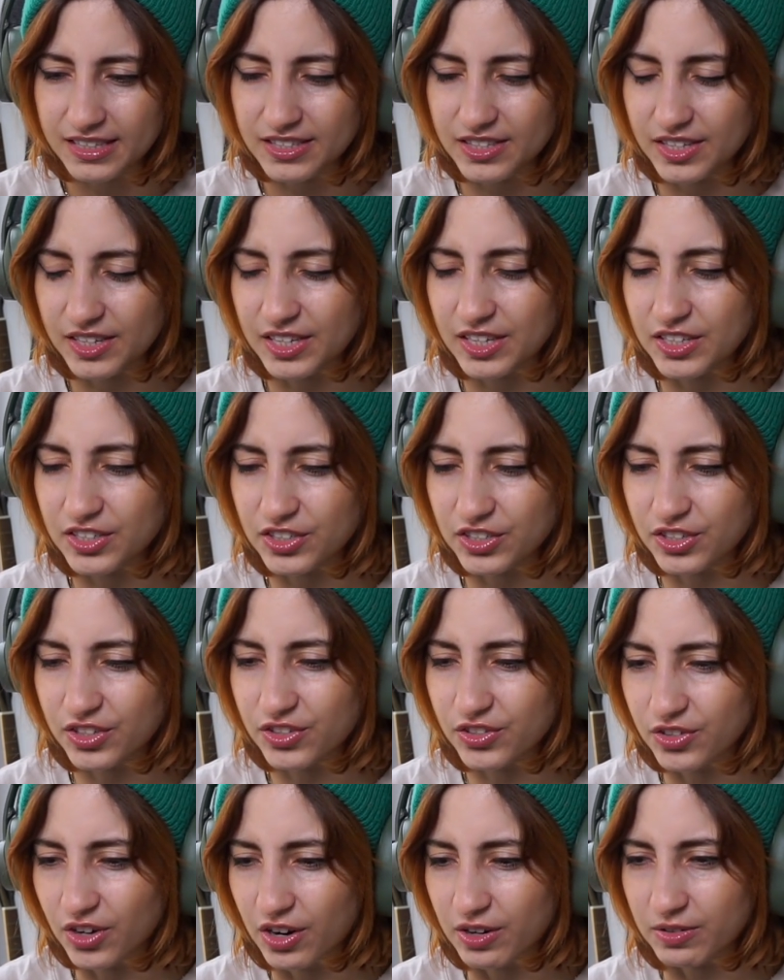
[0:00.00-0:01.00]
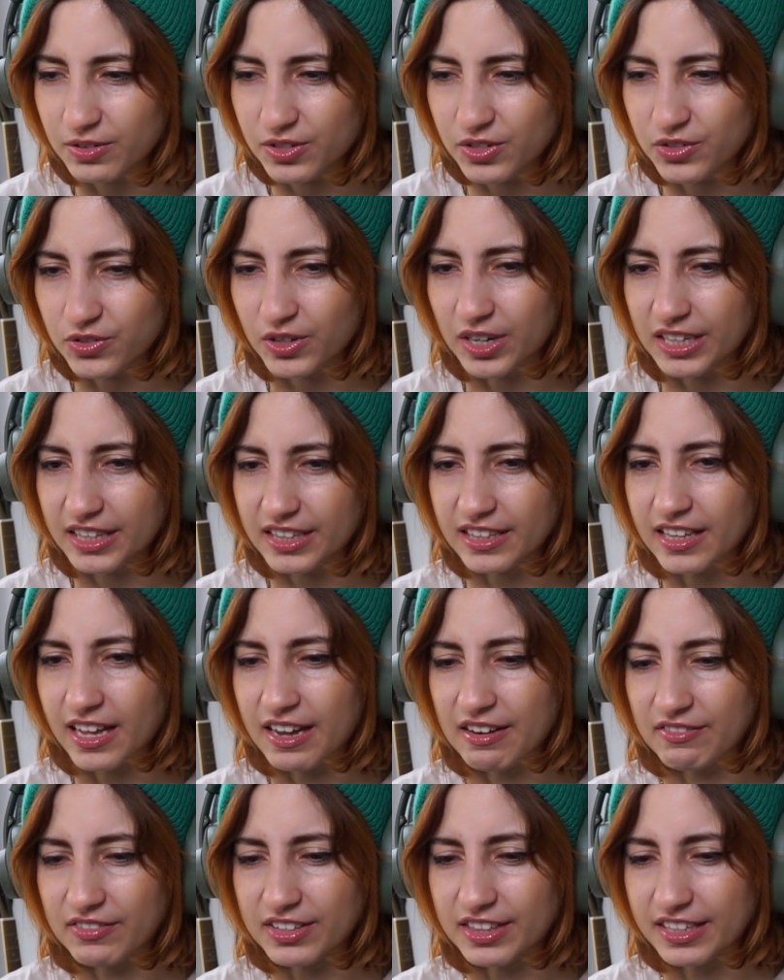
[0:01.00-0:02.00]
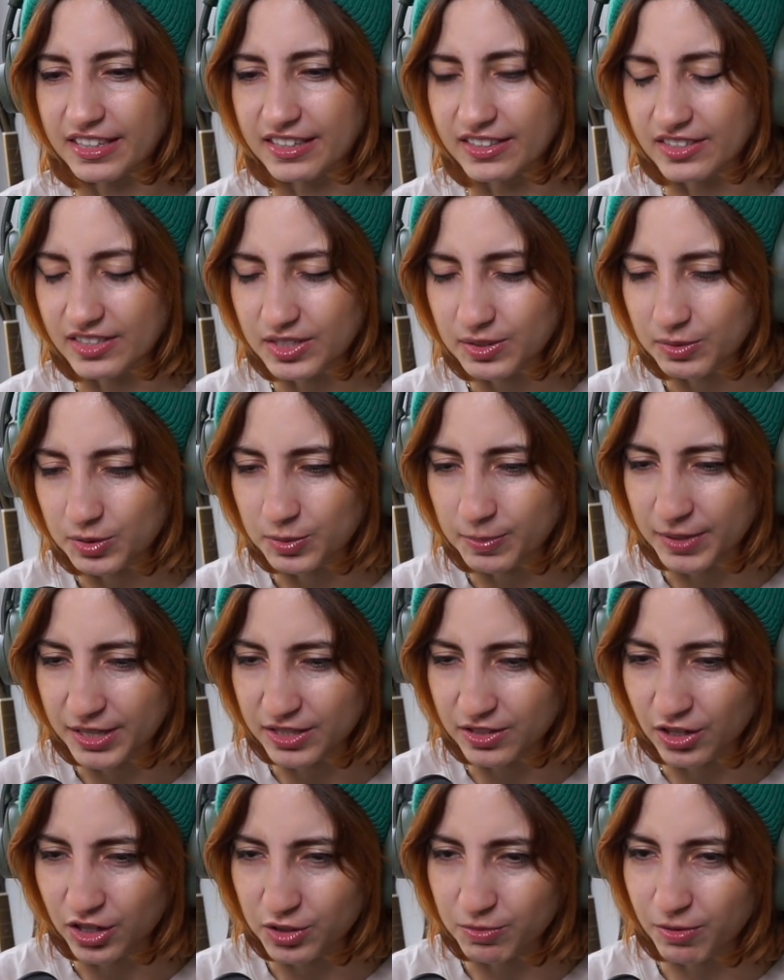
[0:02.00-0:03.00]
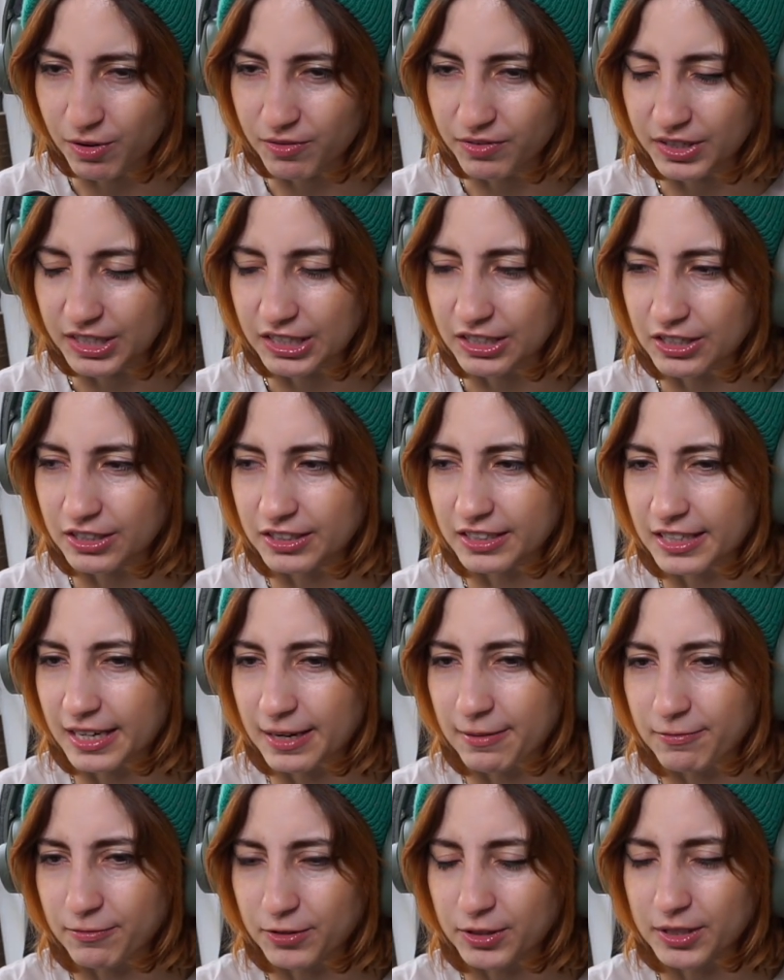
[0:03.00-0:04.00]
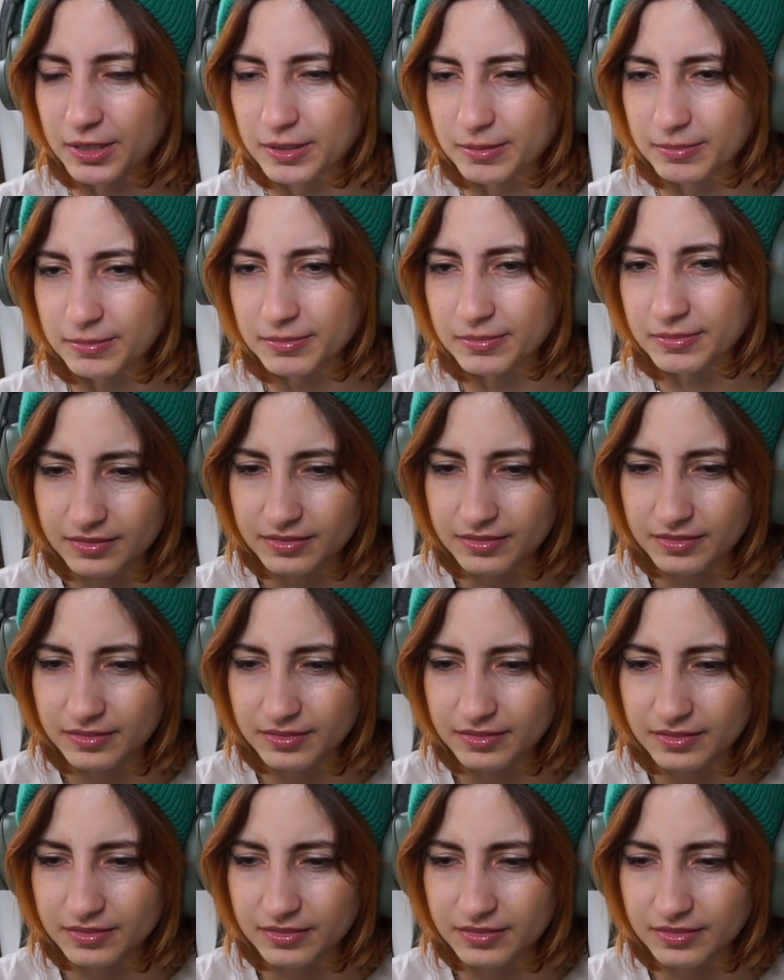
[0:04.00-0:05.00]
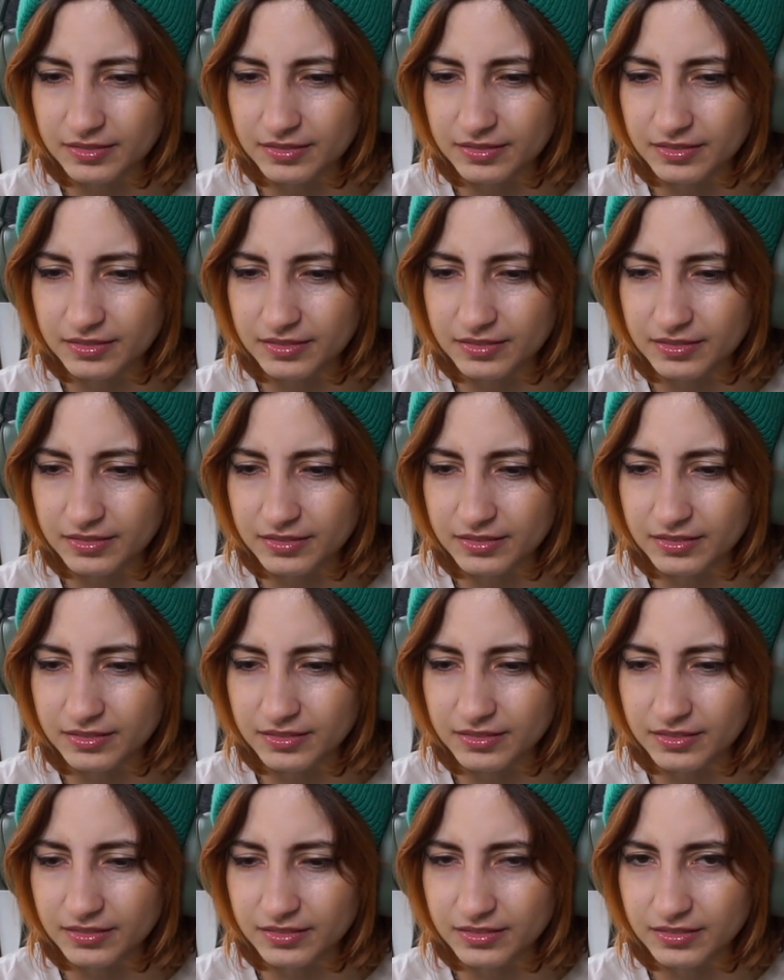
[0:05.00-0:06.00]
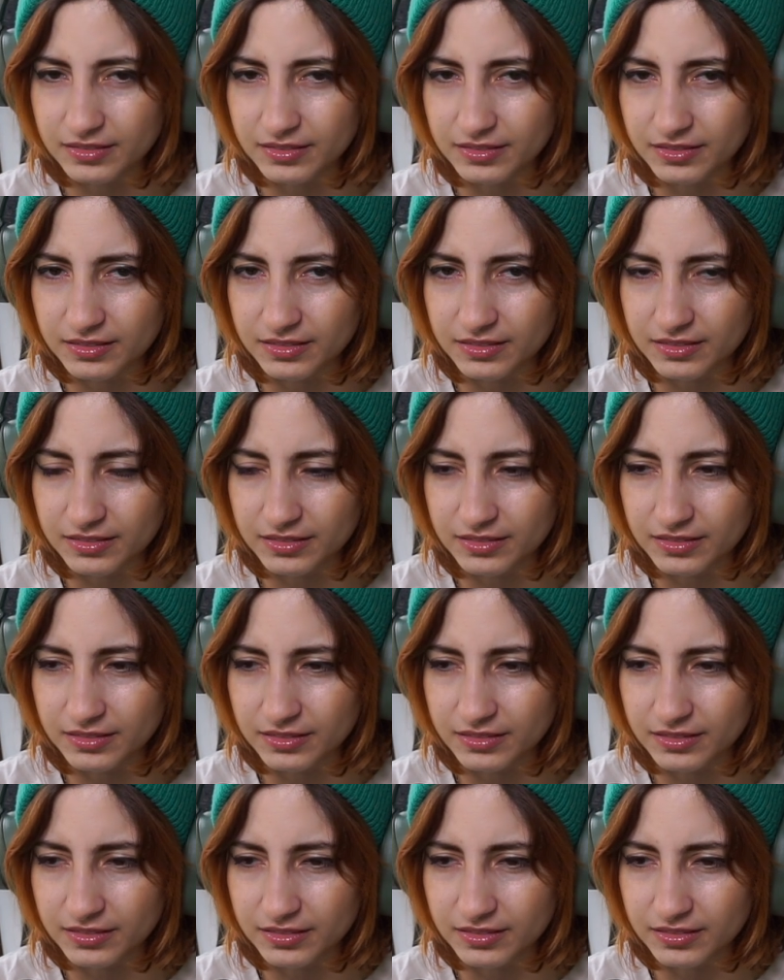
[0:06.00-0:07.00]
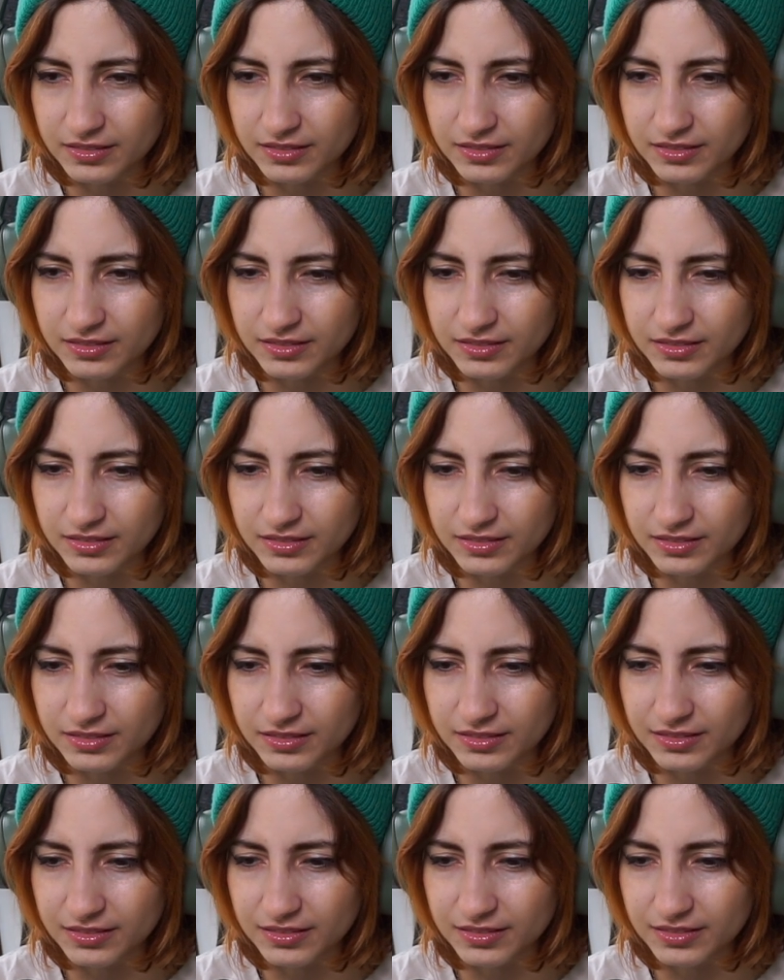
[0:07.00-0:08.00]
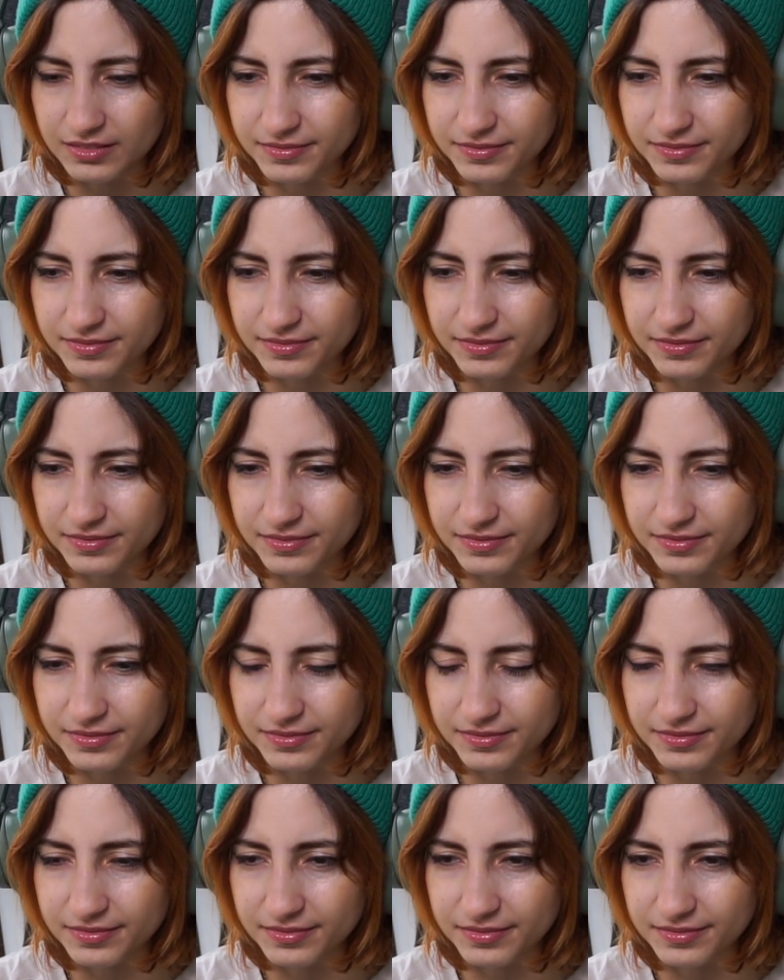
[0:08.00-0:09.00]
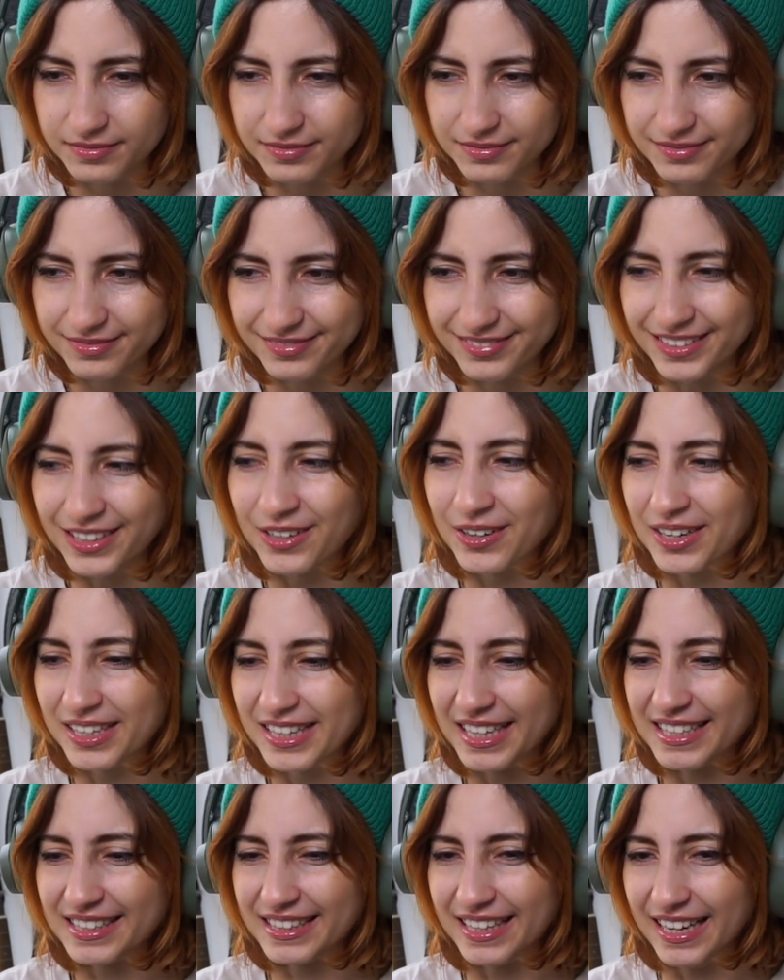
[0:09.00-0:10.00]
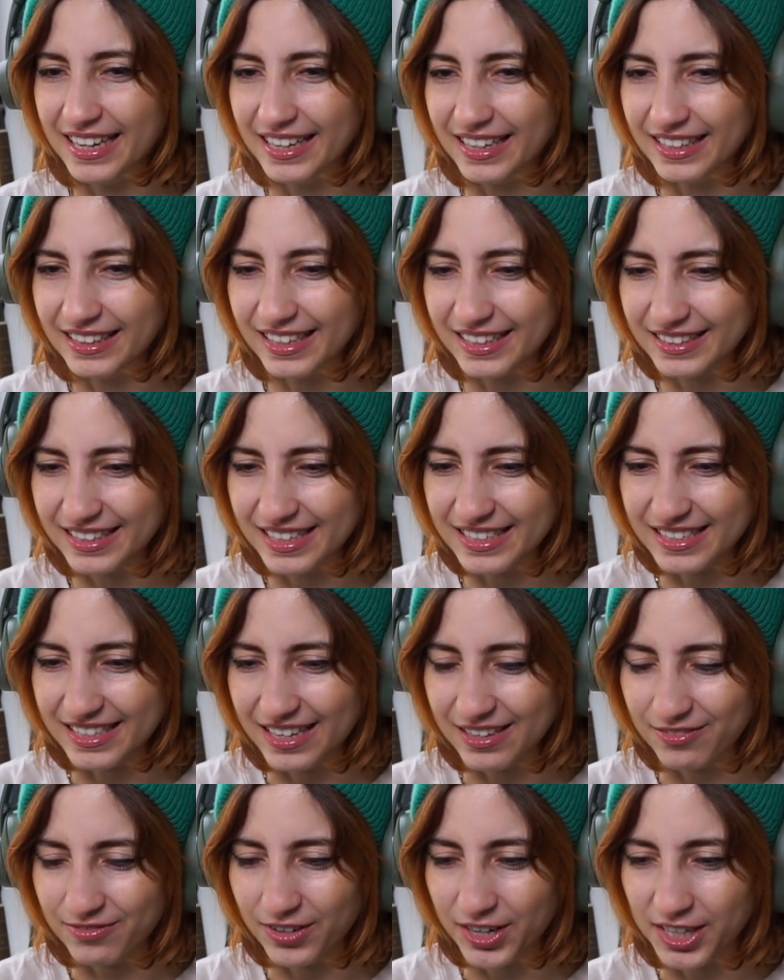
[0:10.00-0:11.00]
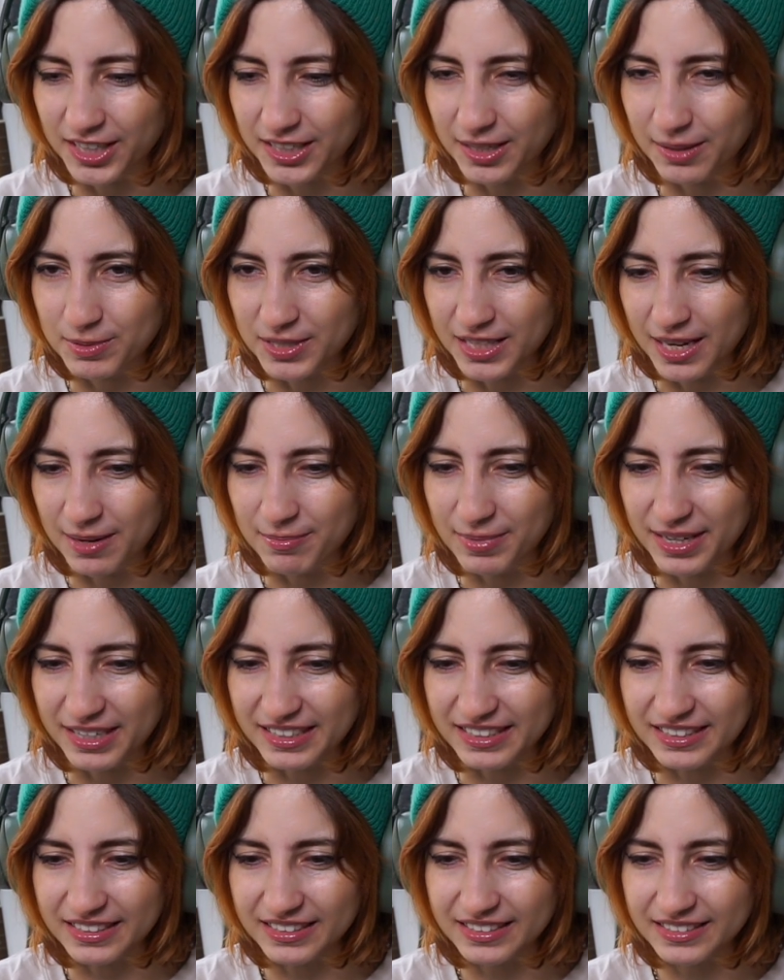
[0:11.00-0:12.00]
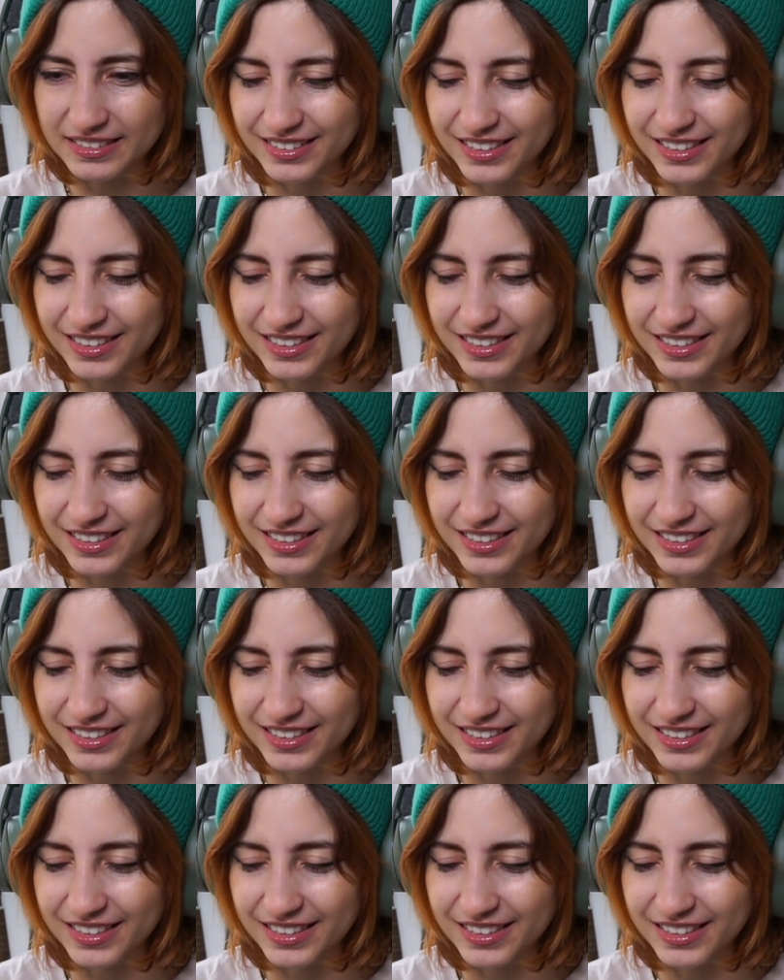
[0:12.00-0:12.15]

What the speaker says: he's just strong with strength and not everything else, which makes dodgeball a very hard game for him. No, I like that he's getting fired get better.